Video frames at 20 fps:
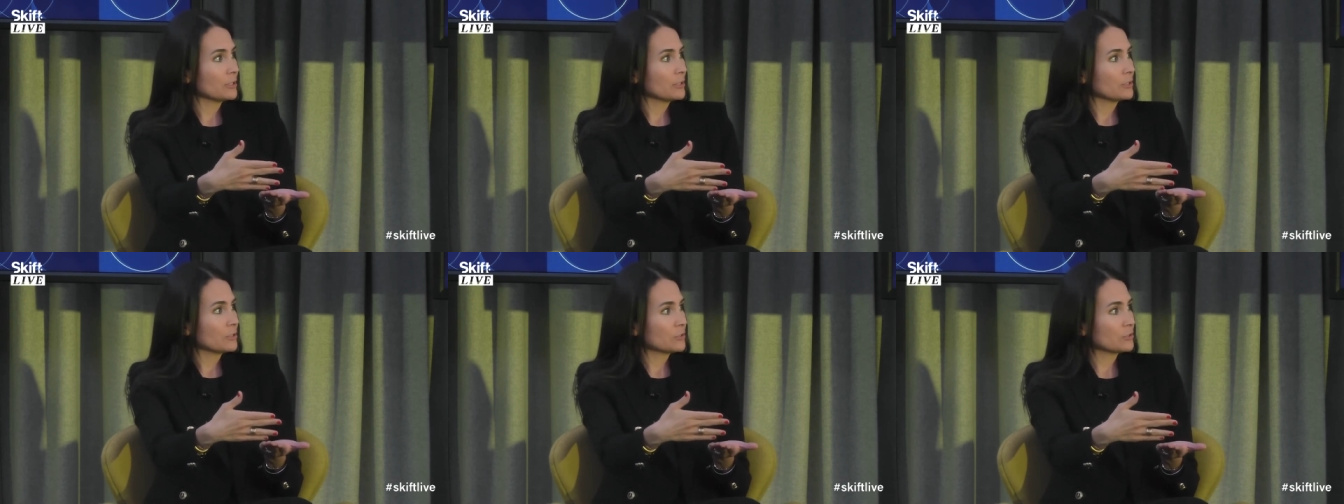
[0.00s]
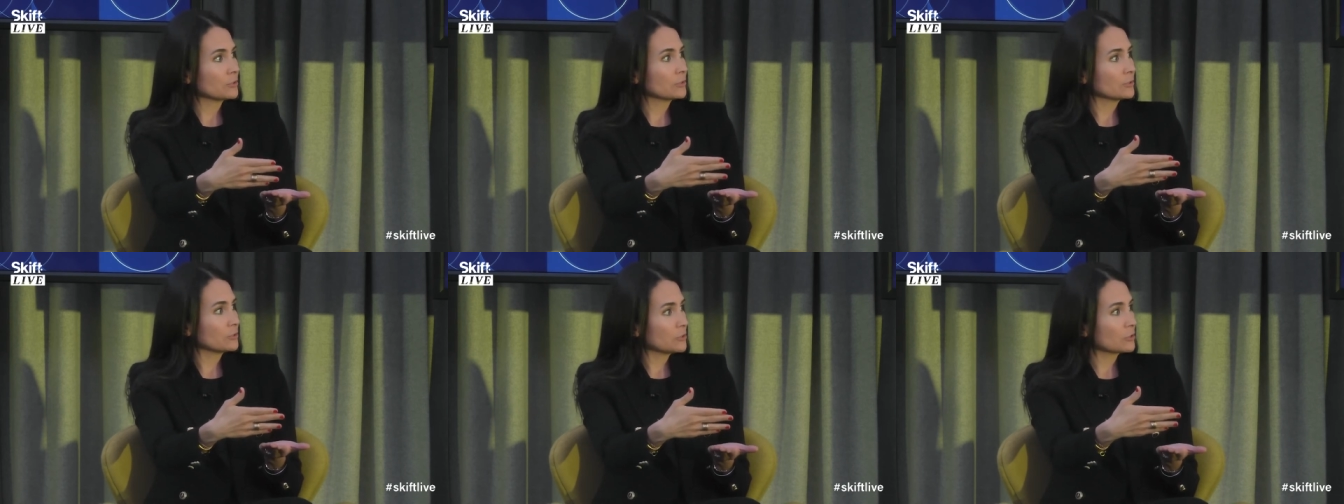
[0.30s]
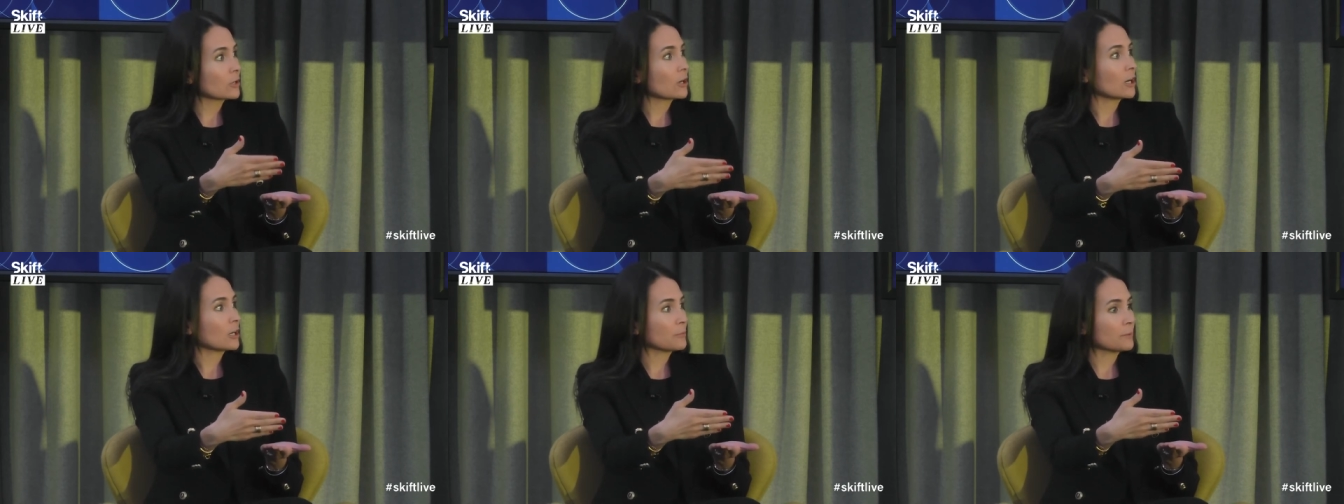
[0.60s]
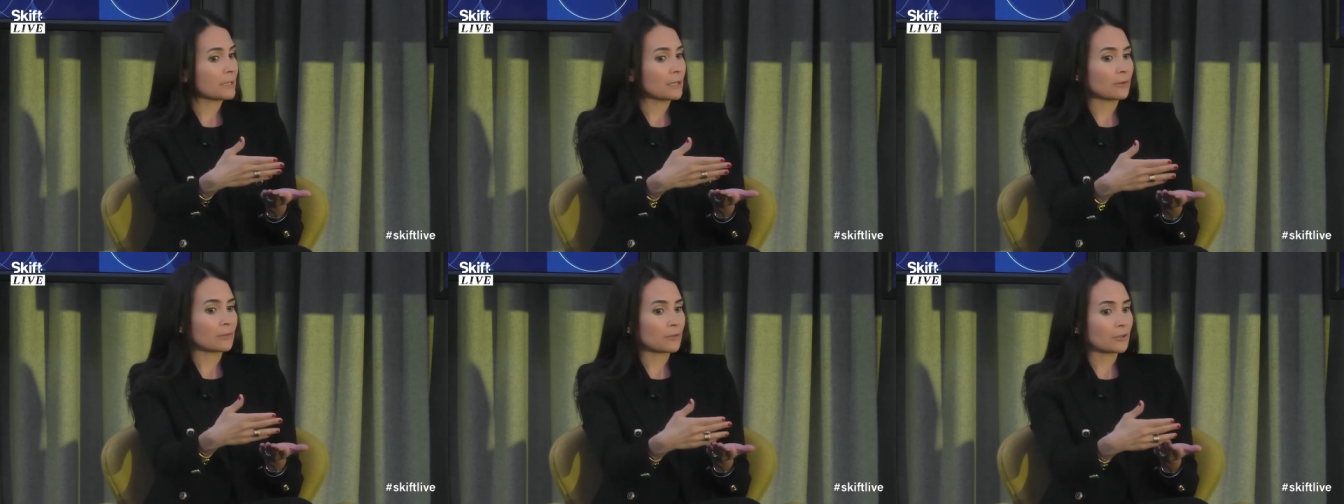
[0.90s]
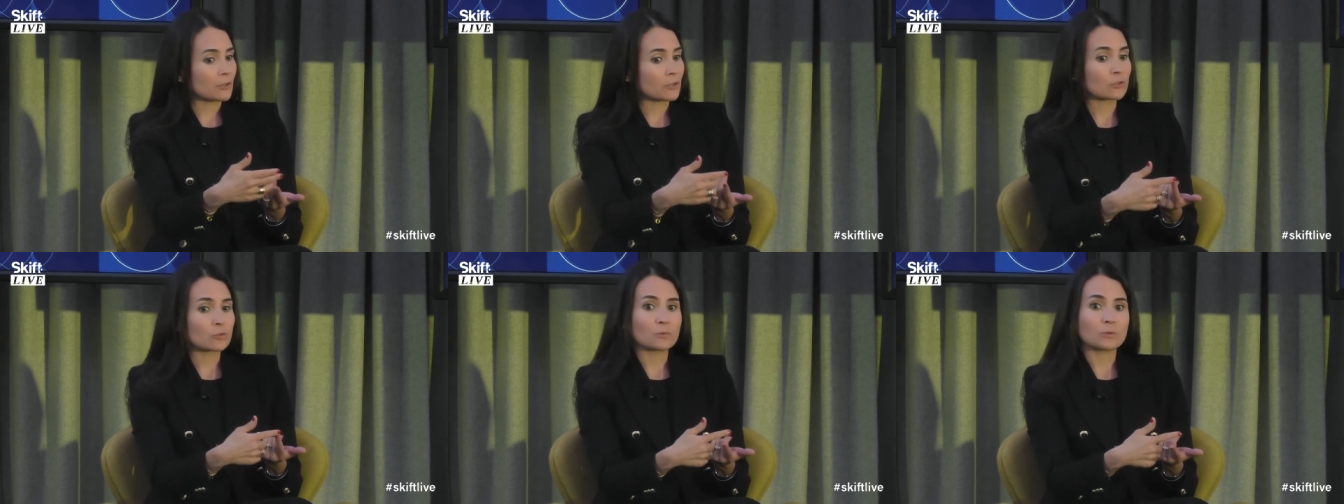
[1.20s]
to, to carbon out there
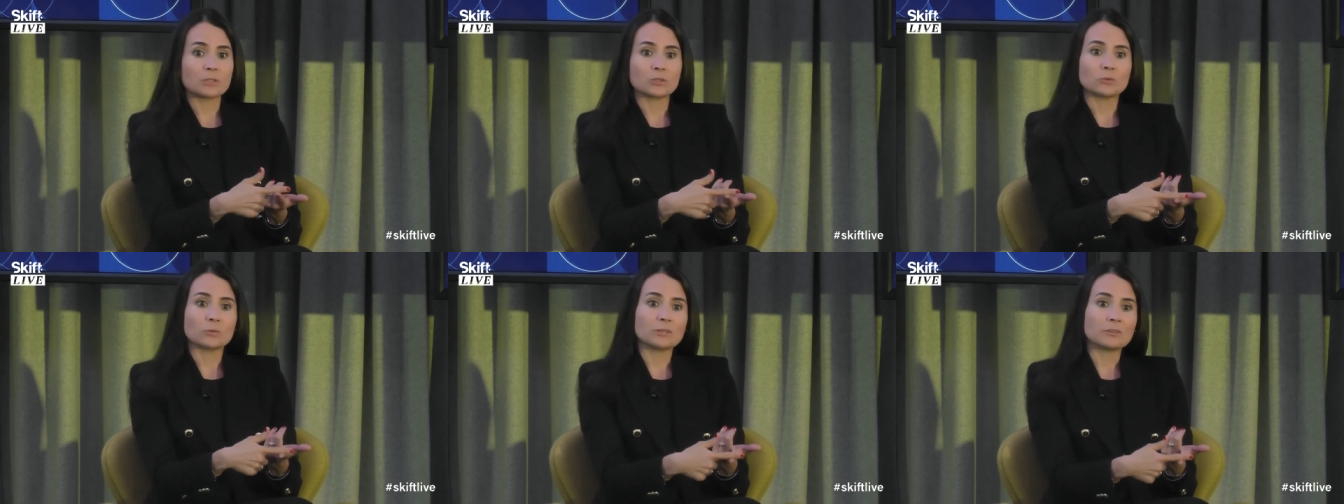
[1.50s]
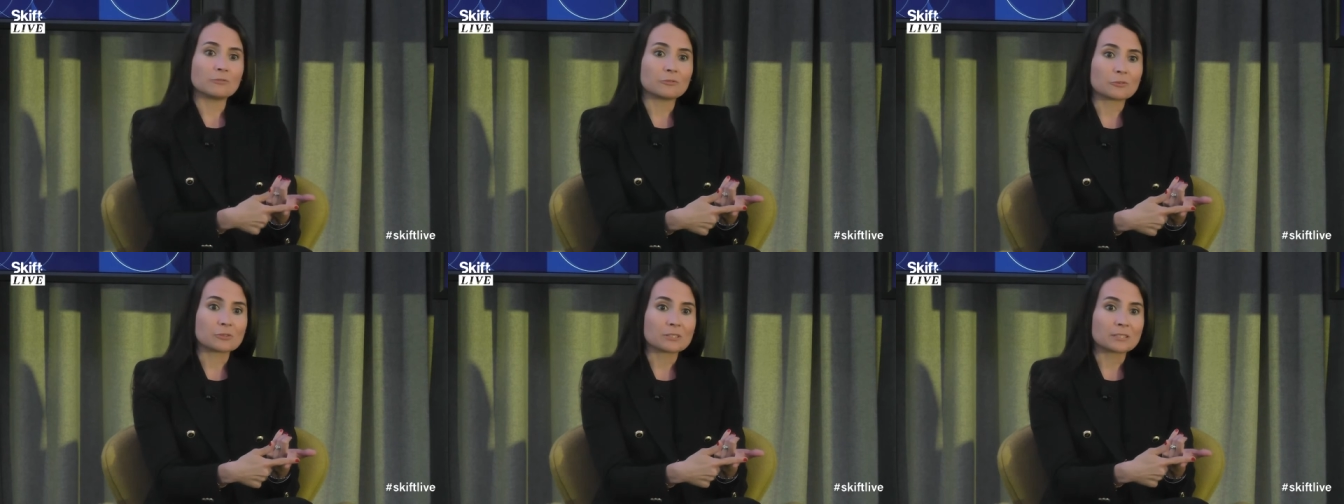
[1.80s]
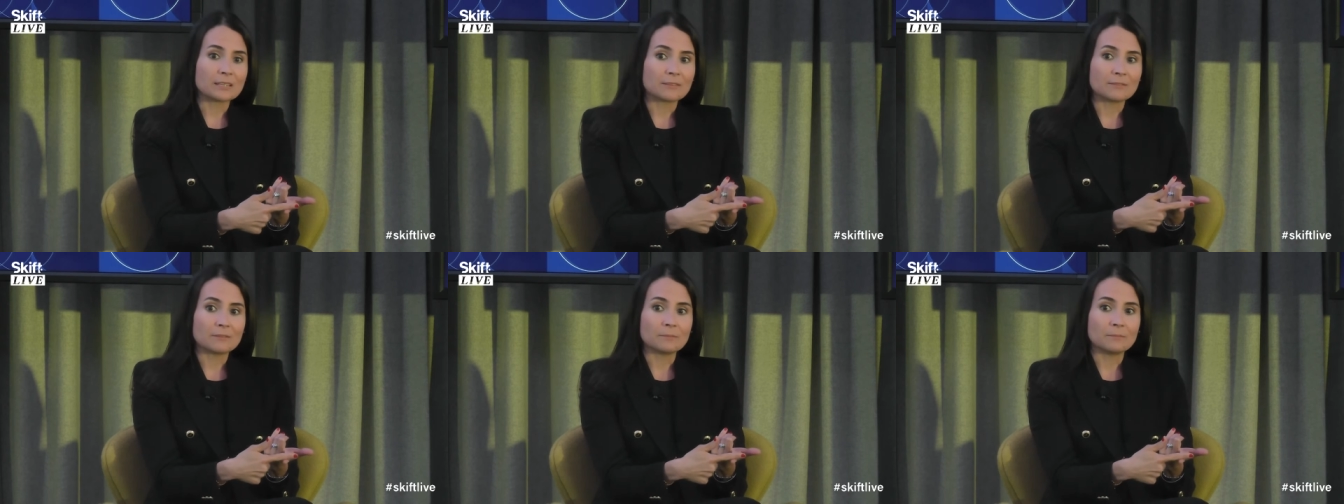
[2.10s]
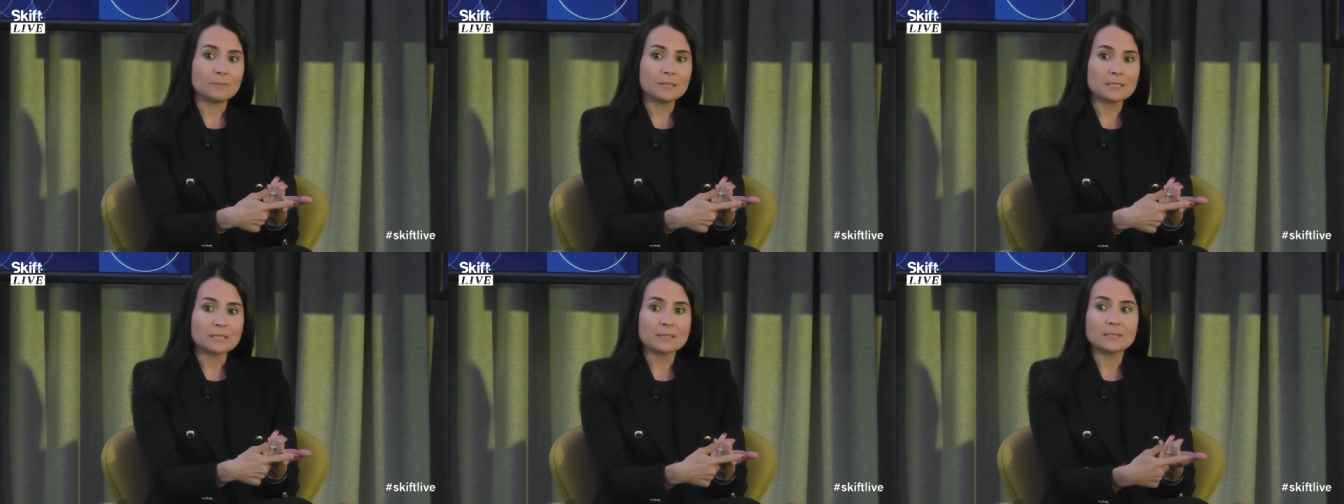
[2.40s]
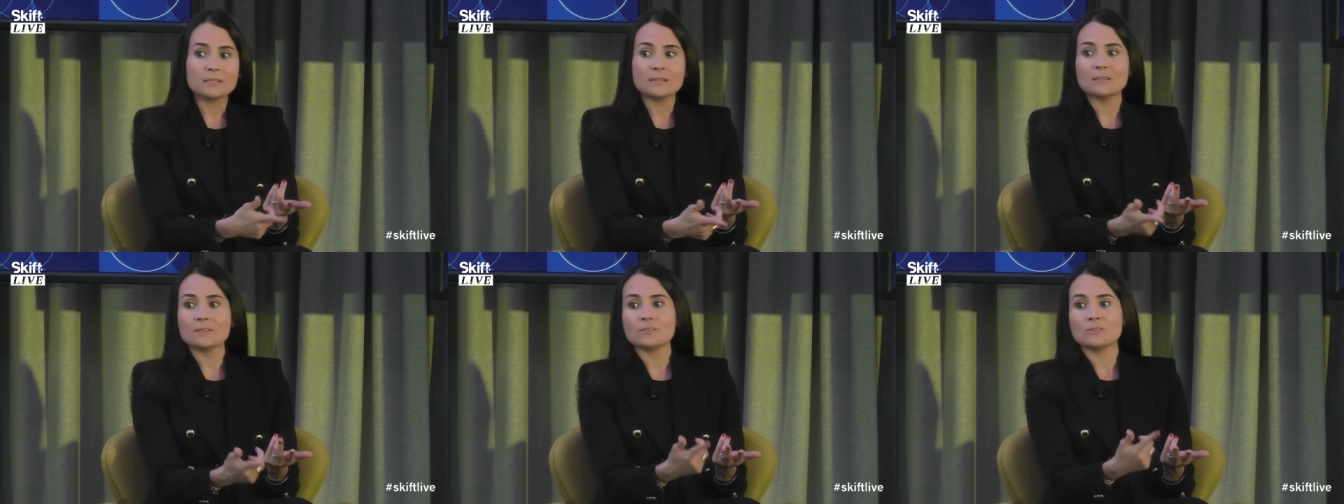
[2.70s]
because we're a 24-7
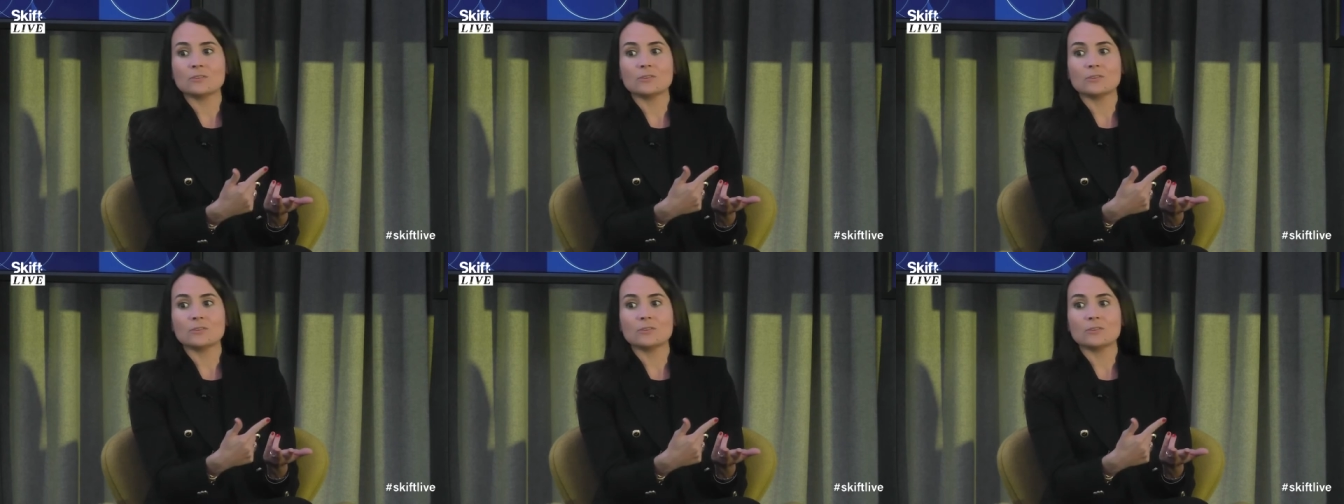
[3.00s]
business,